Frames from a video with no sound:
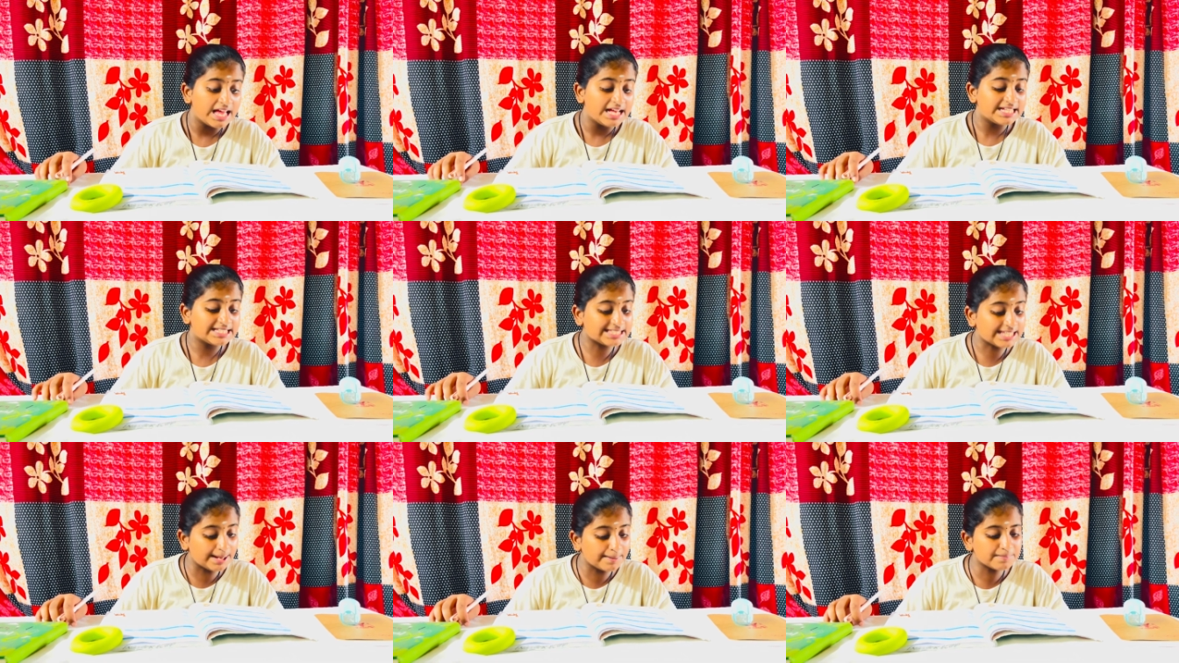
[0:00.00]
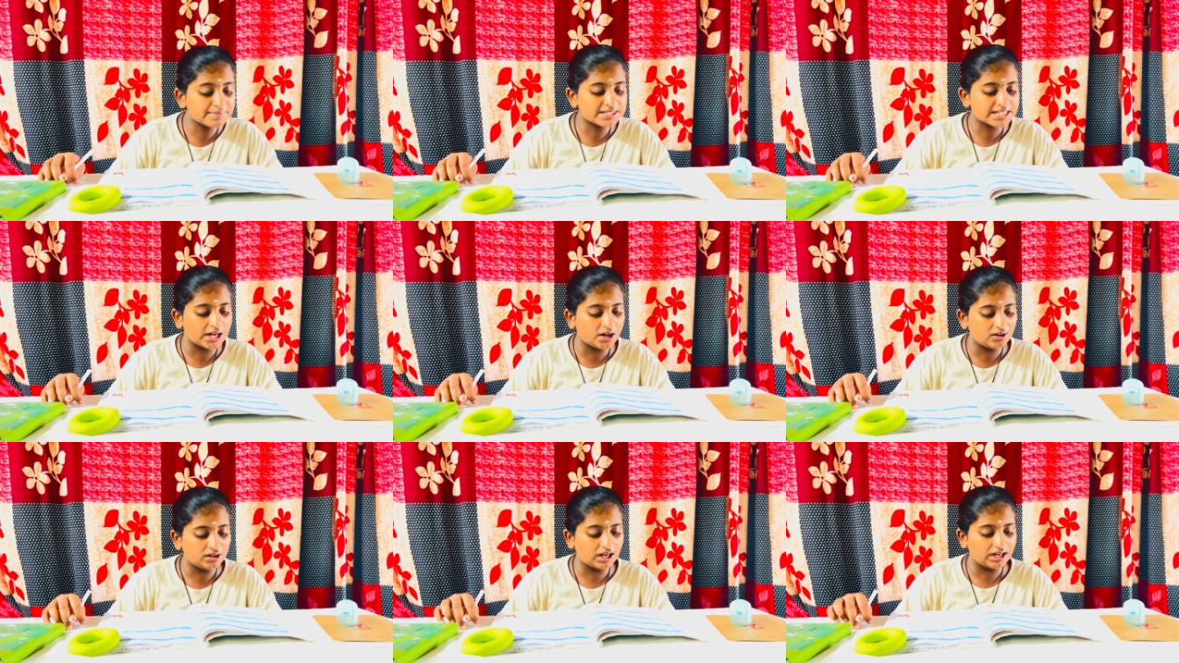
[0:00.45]
Some
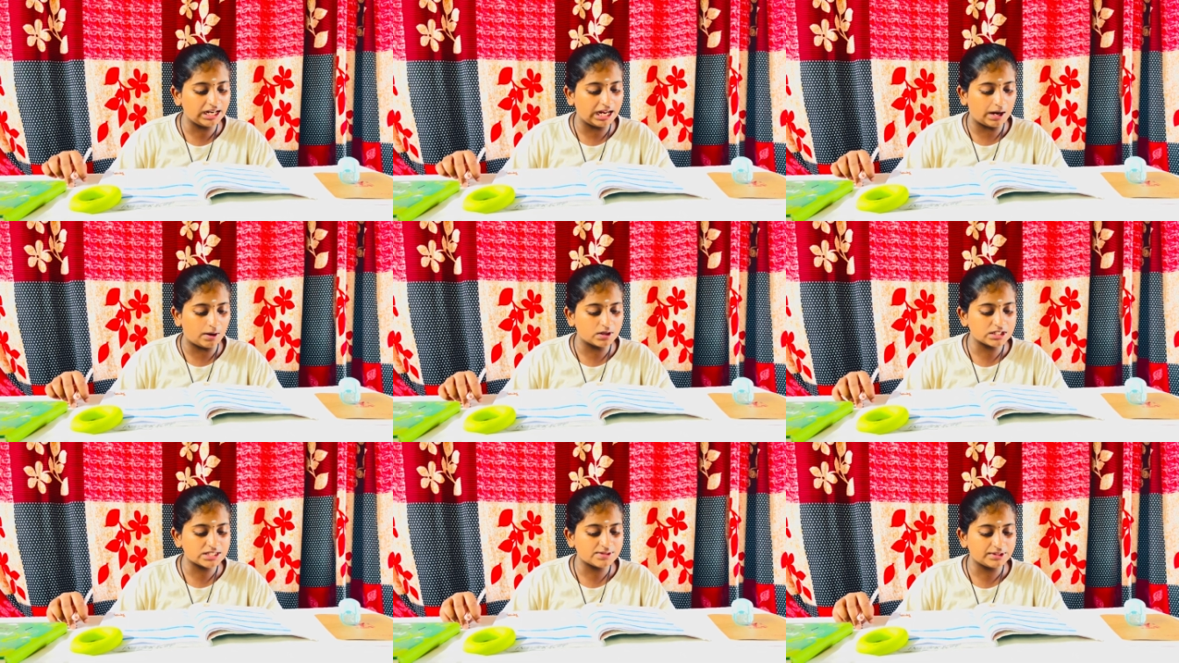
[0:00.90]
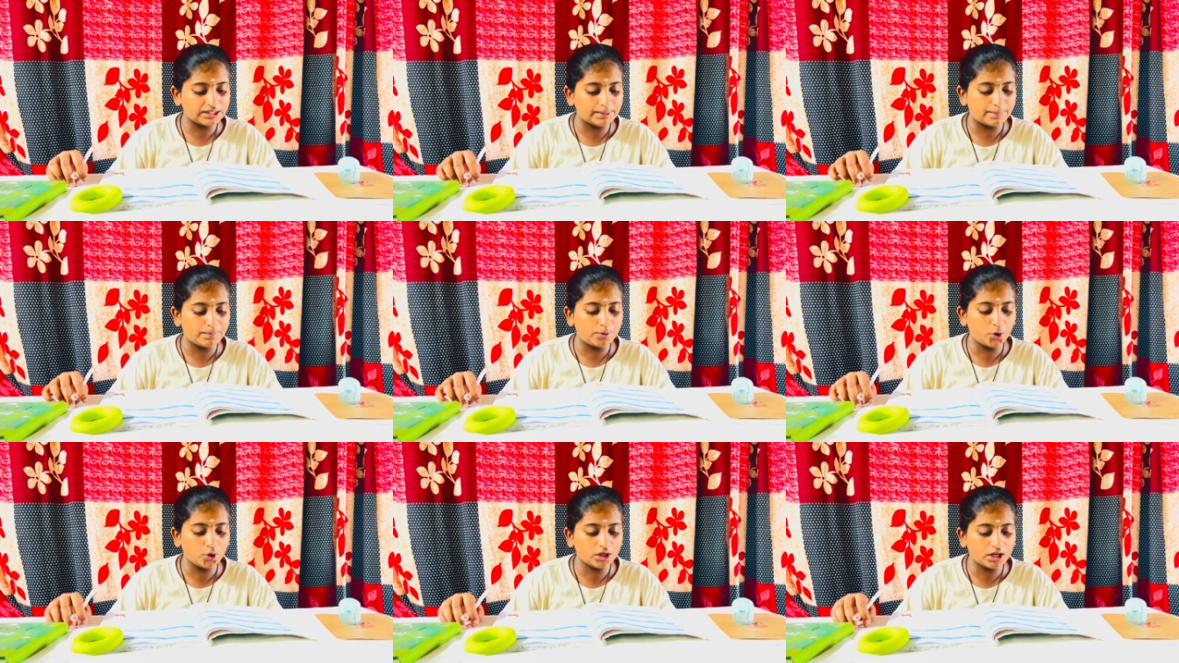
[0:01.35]
singular nouns with the
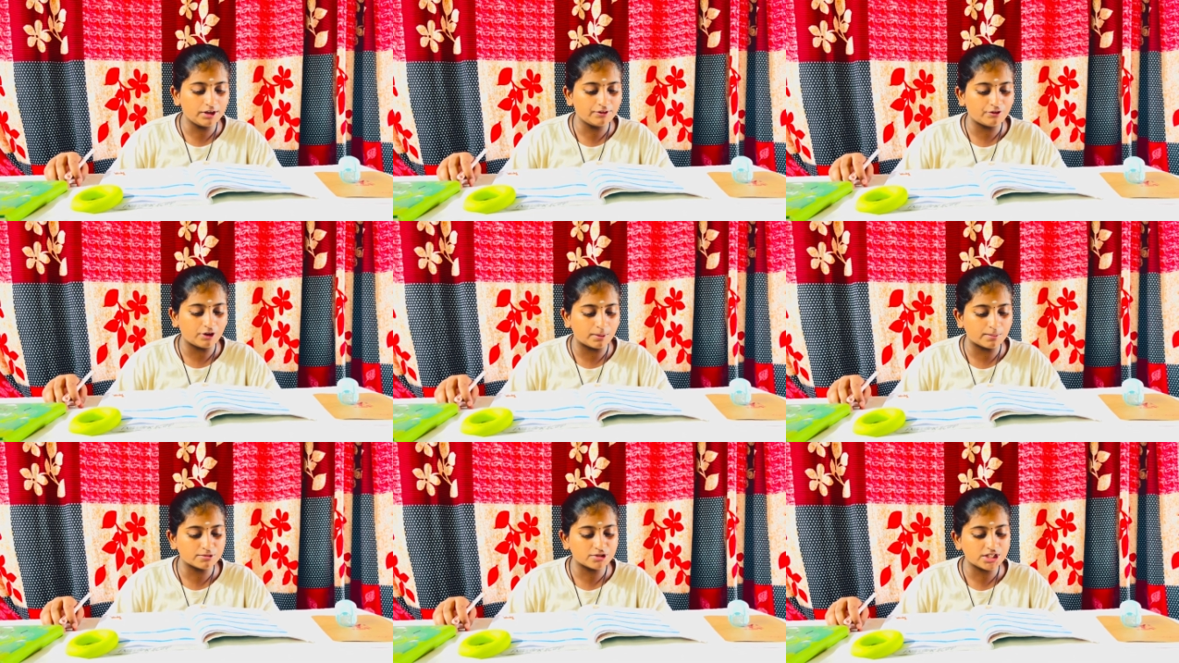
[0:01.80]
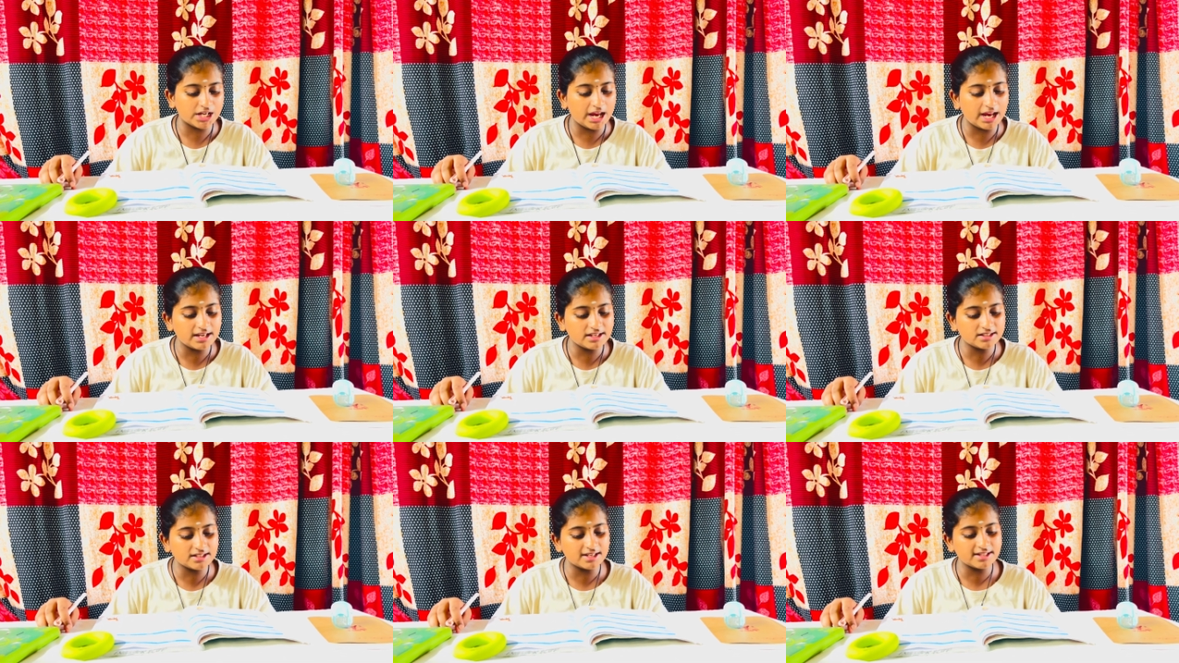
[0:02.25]
plural form
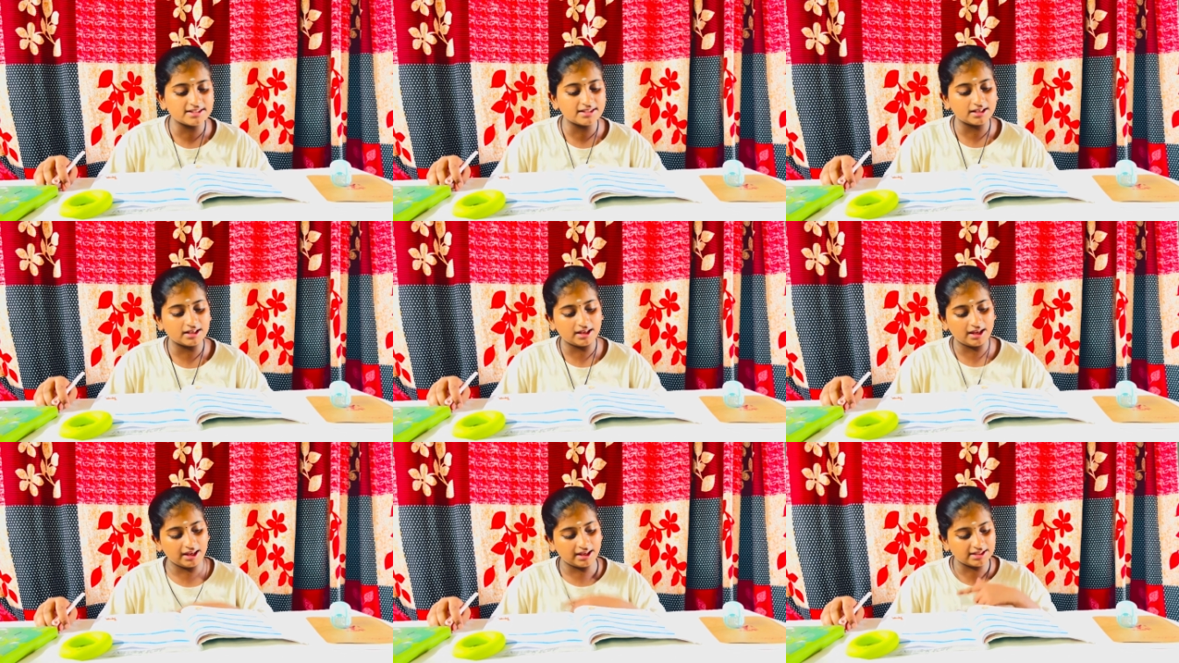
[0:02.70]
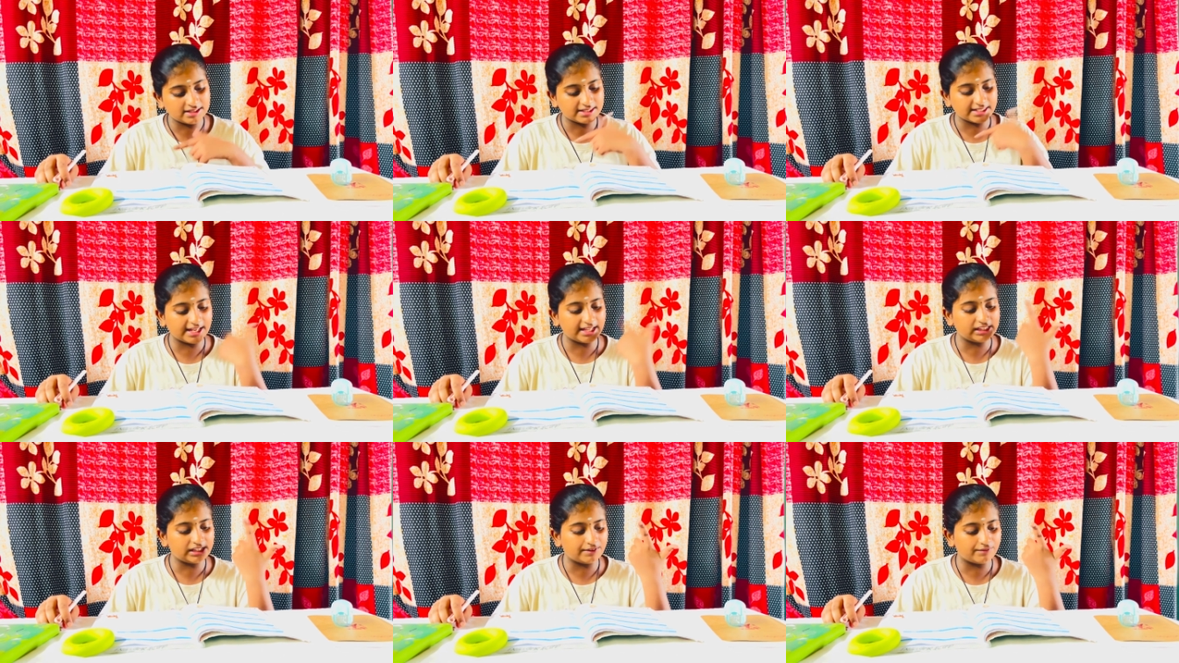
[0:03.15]
changes
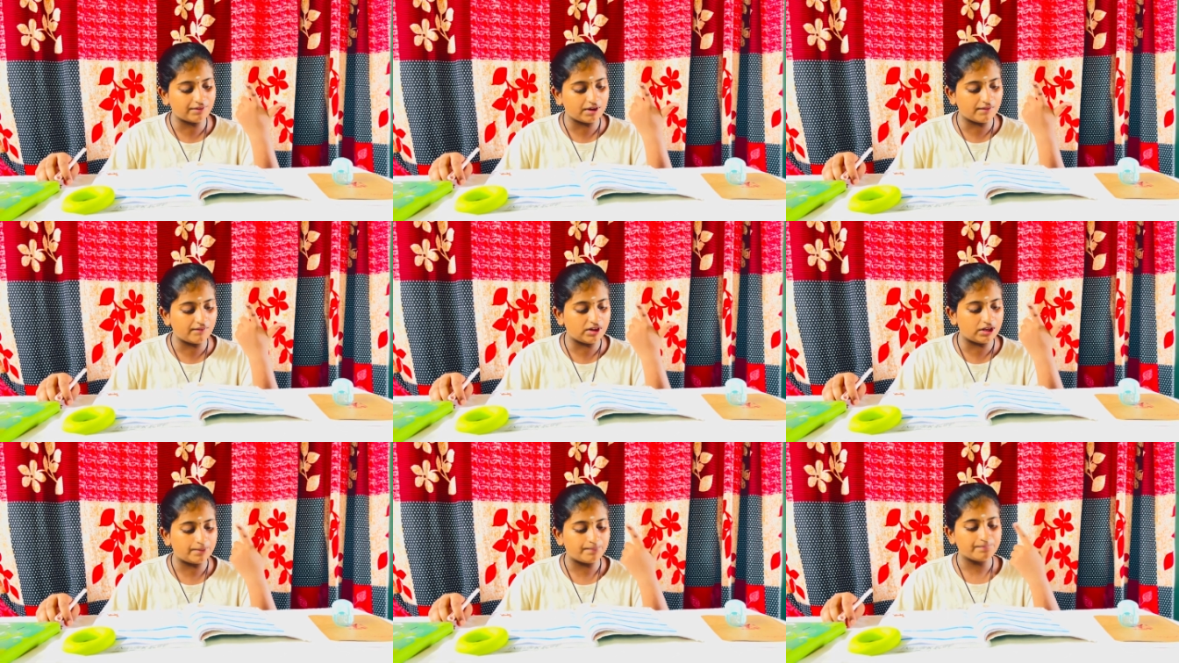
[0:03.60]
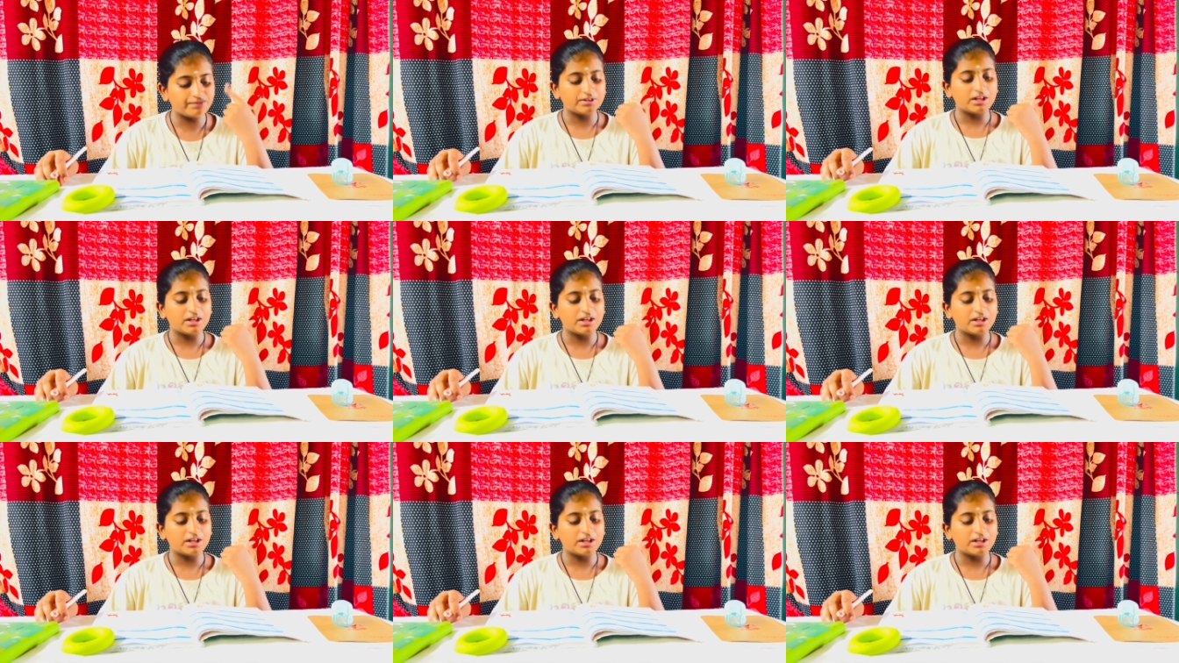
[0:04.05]
inside the vowel.